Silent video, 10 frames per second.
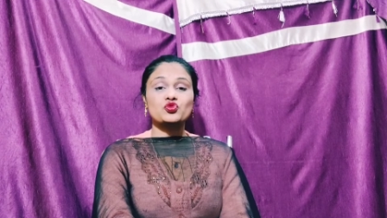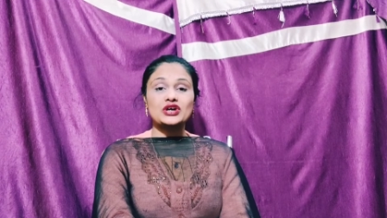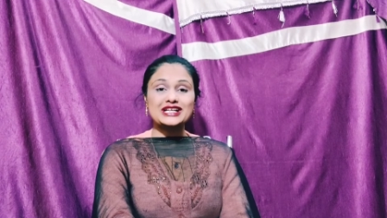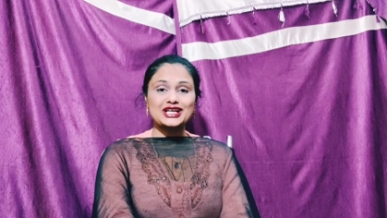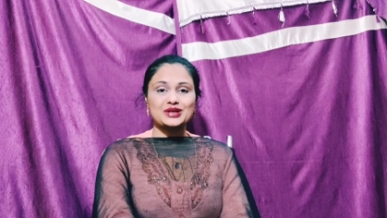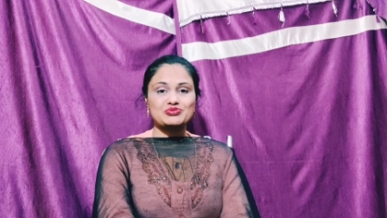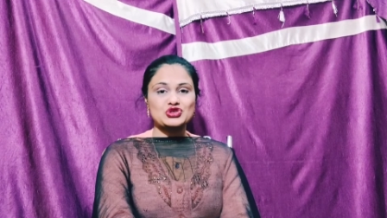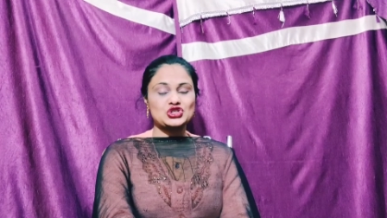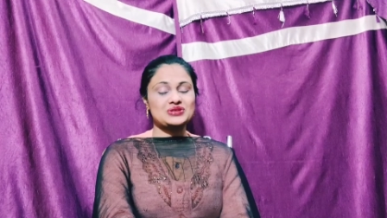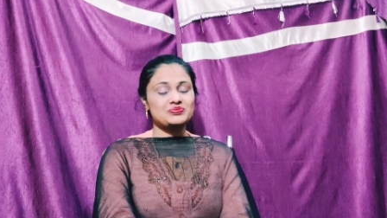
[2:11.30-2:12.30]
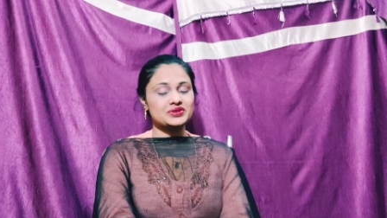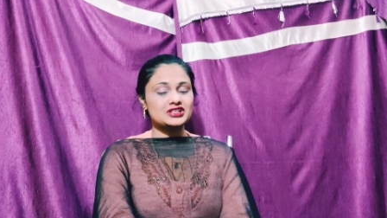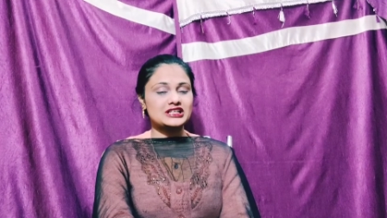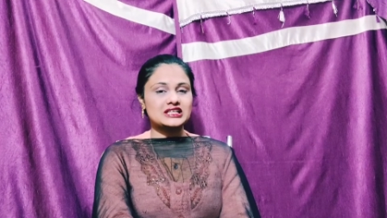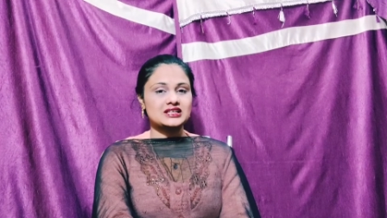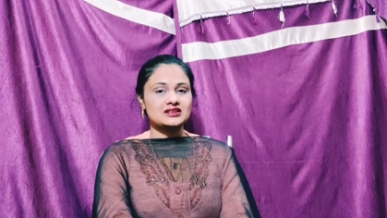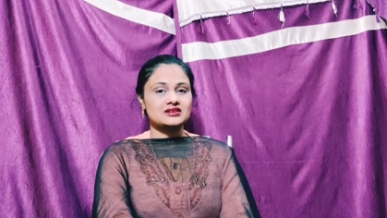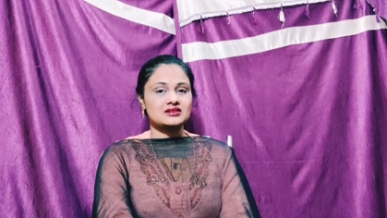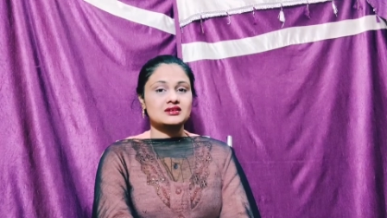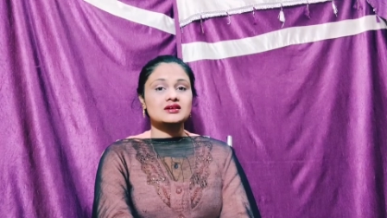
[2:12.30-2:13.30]
1 mg per dl.
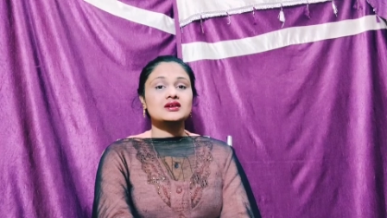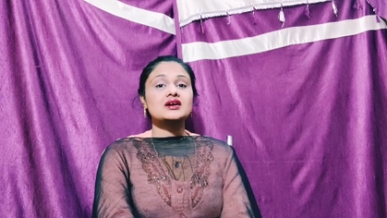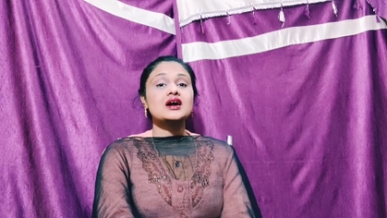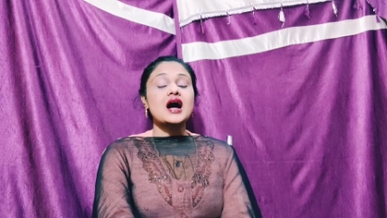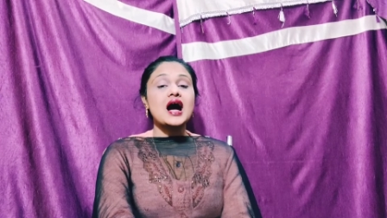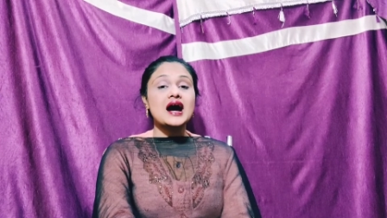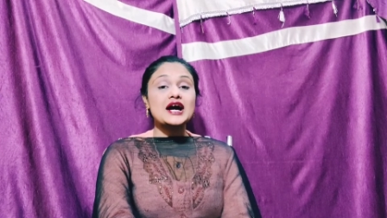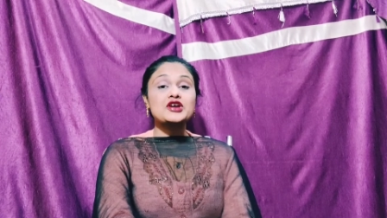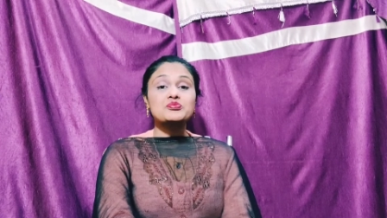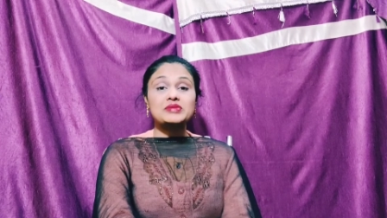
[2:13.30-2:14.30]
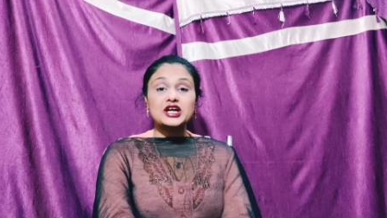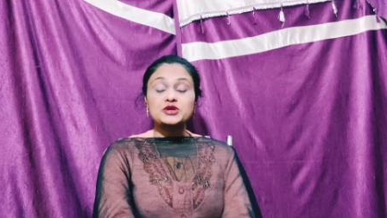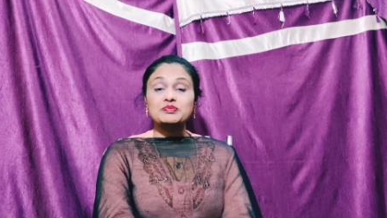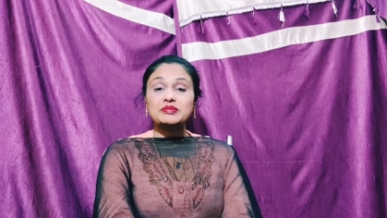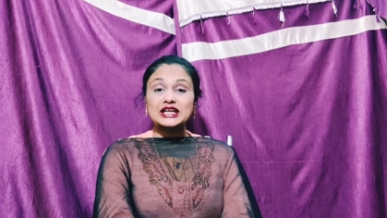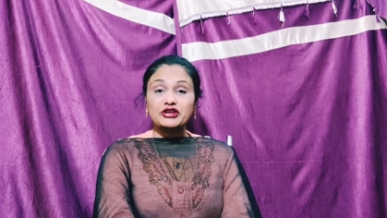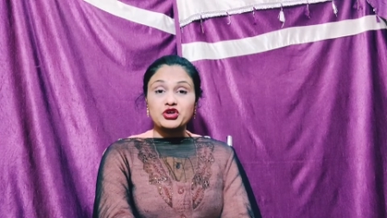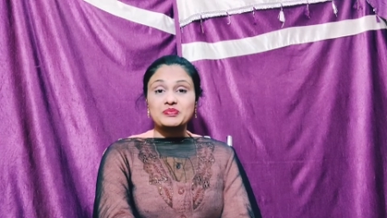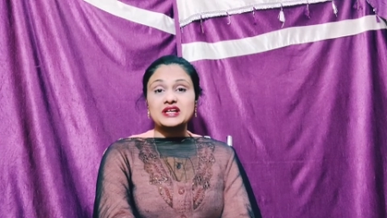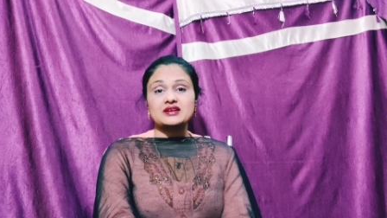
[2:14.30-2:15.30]
High blood
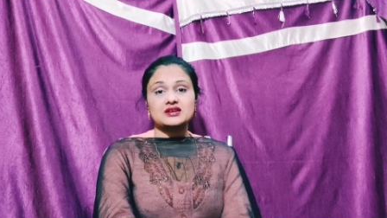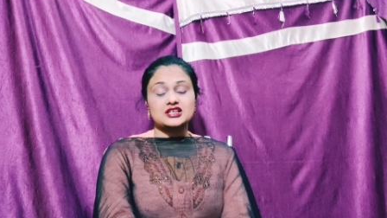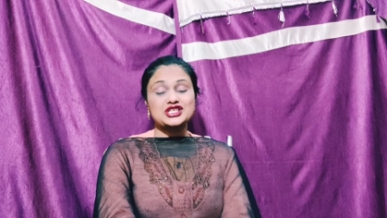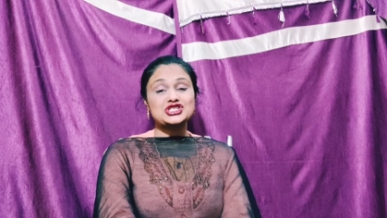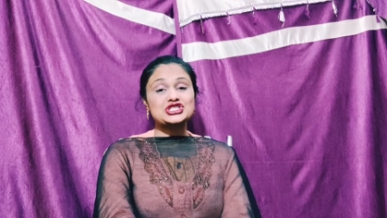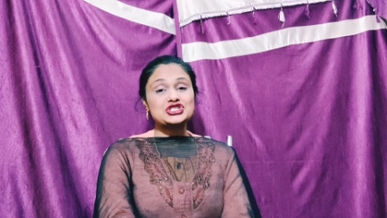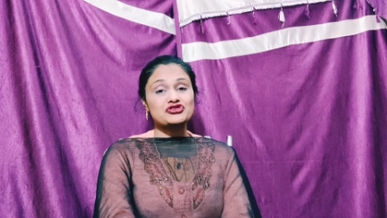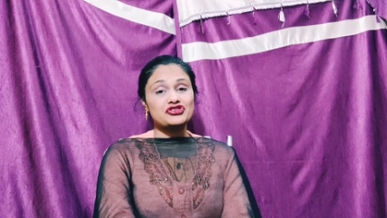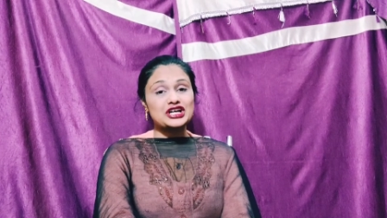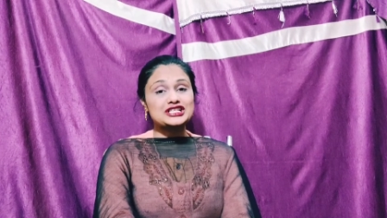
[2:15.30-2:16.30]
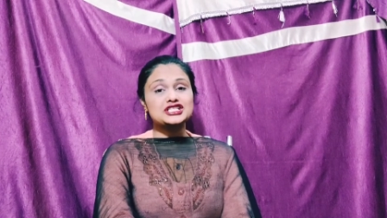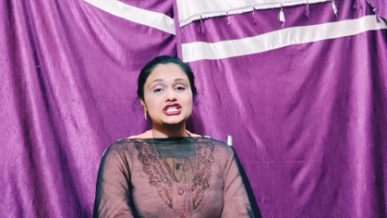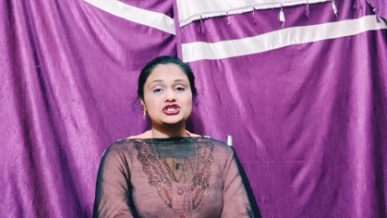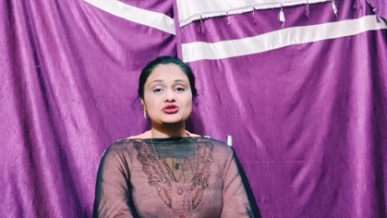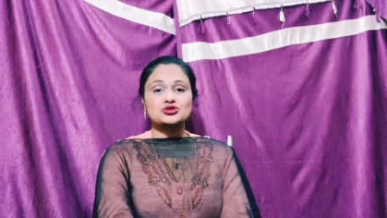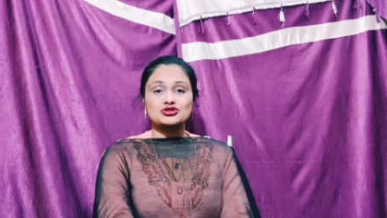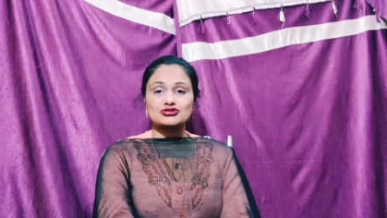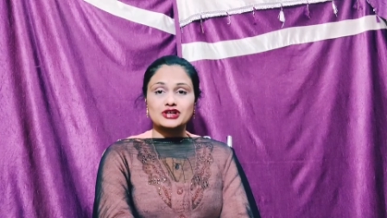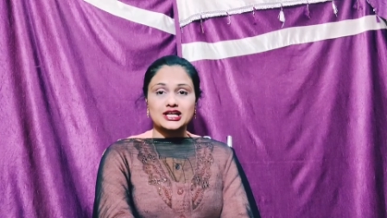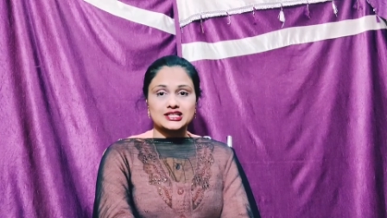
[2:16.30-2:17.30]
bilirubin is divided into
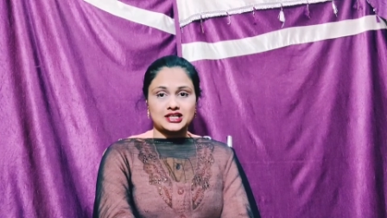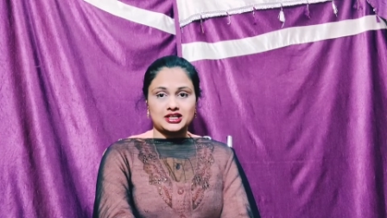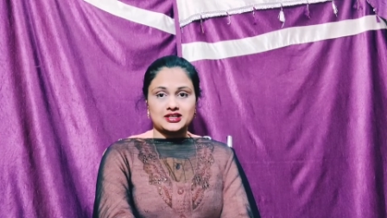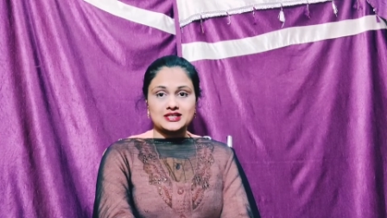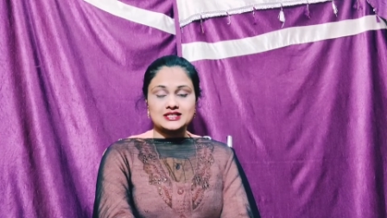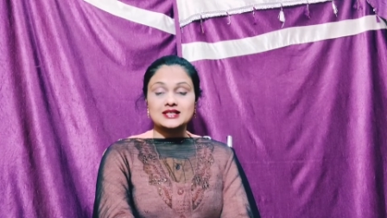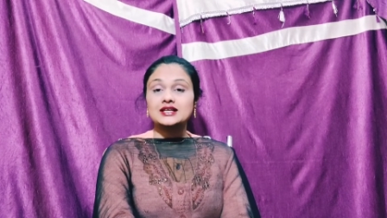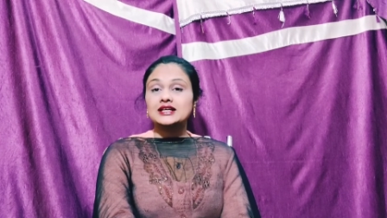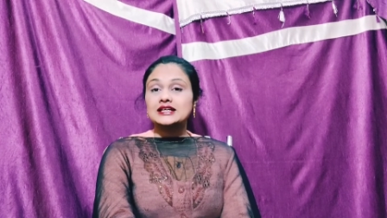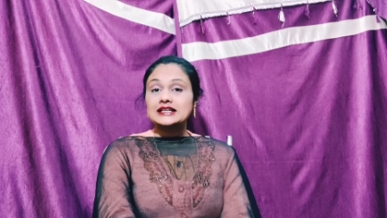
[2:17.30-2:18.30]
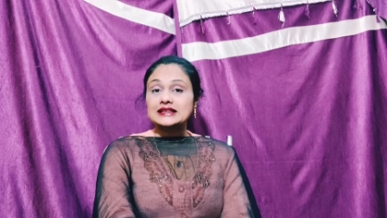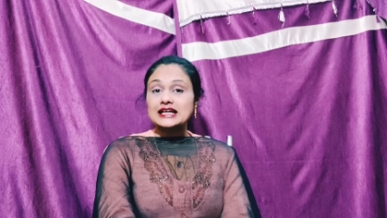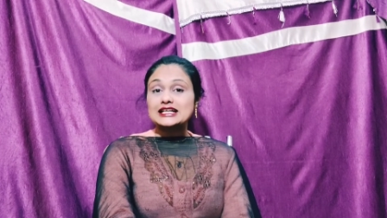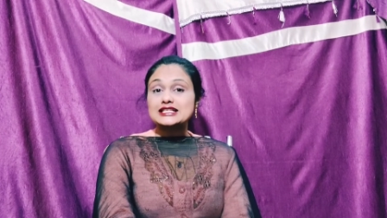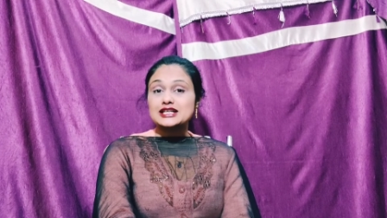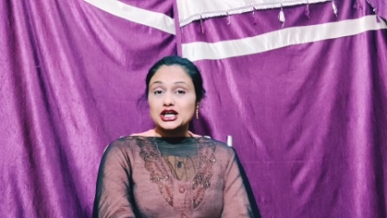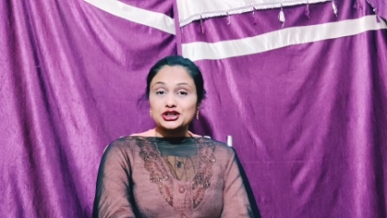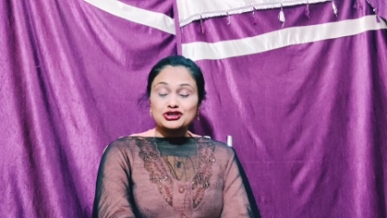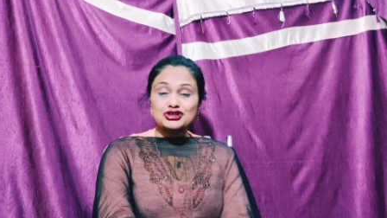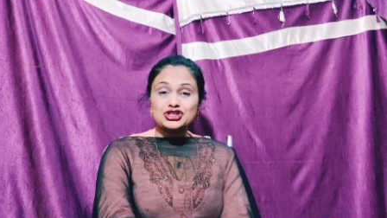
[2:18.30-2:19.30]
two categories, that is
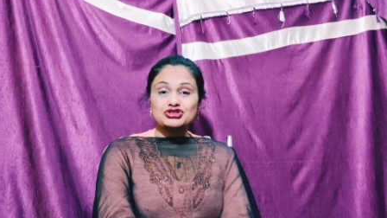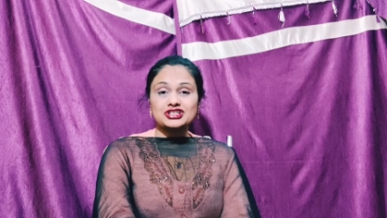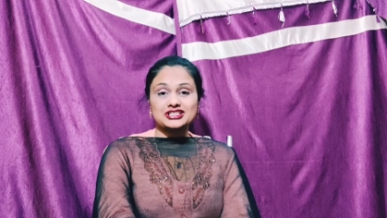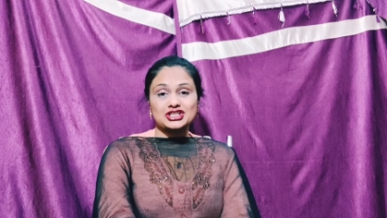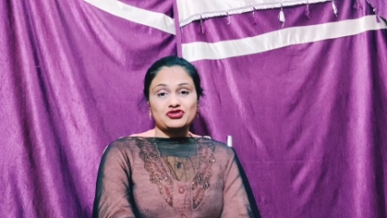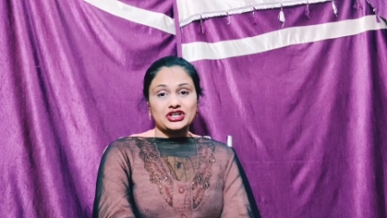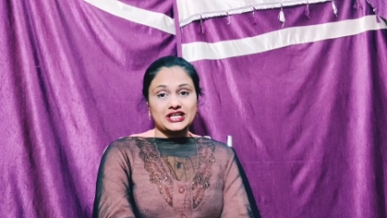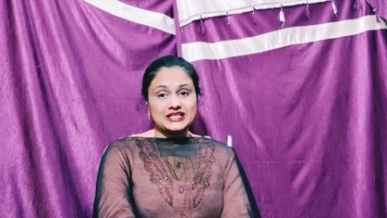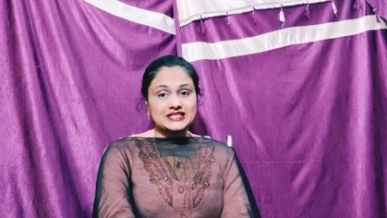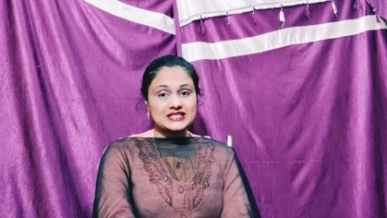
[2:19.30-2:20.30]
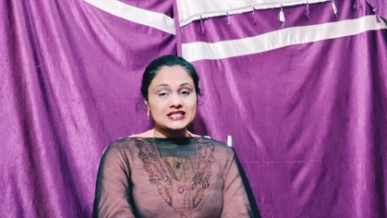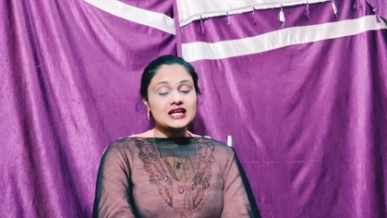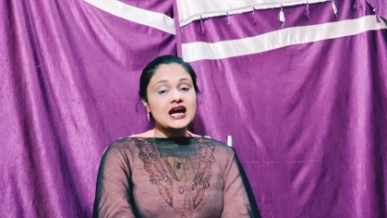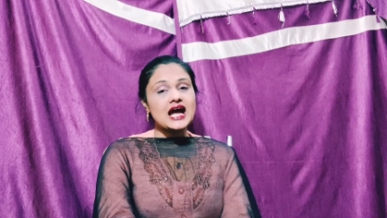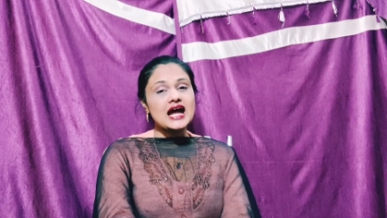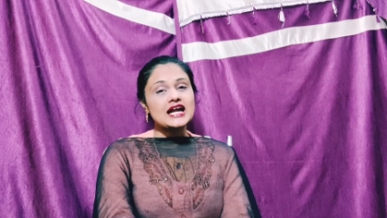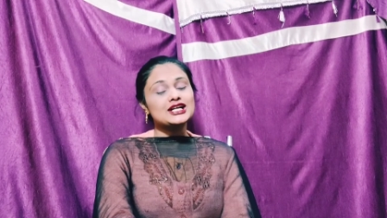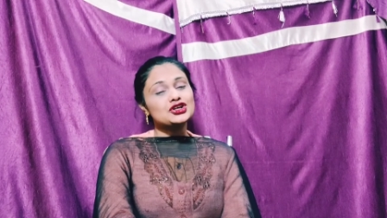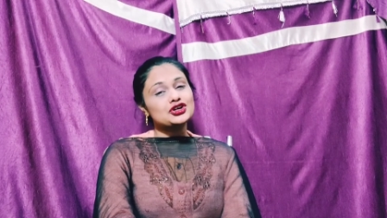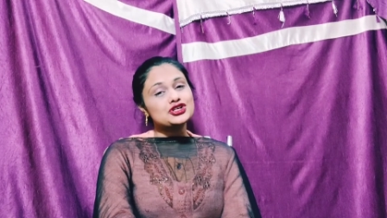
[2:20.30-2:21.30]
unconjugated variety
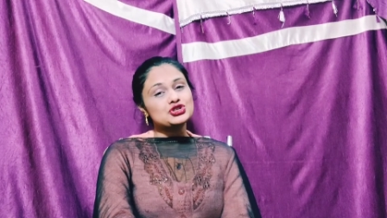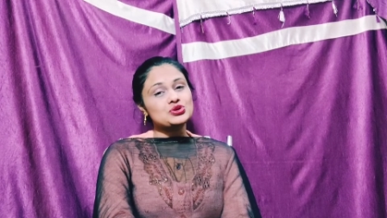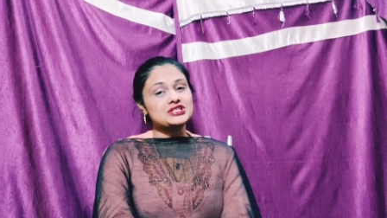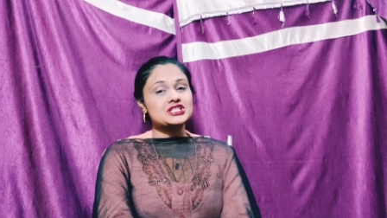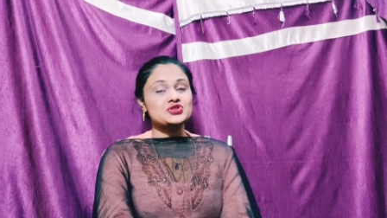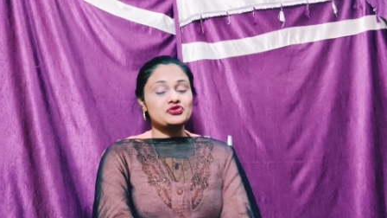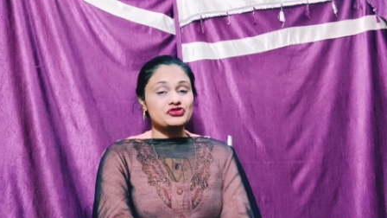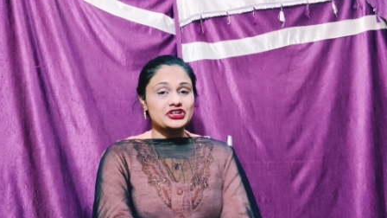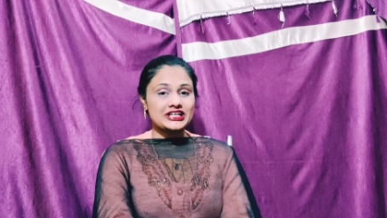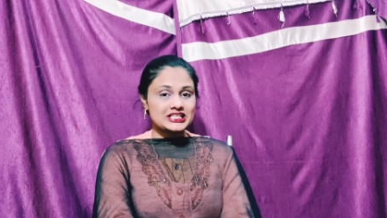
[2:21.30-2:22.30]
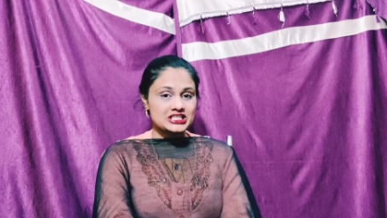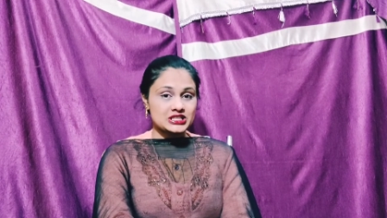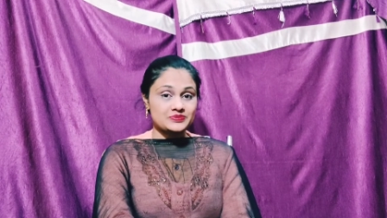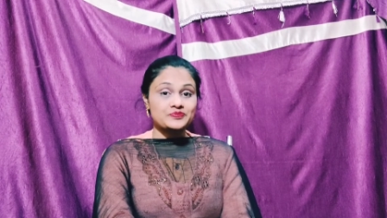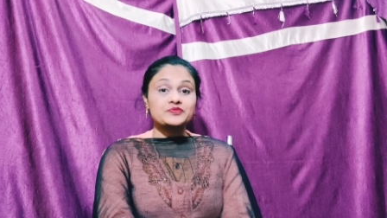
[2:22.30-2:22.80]
and conjugated variety.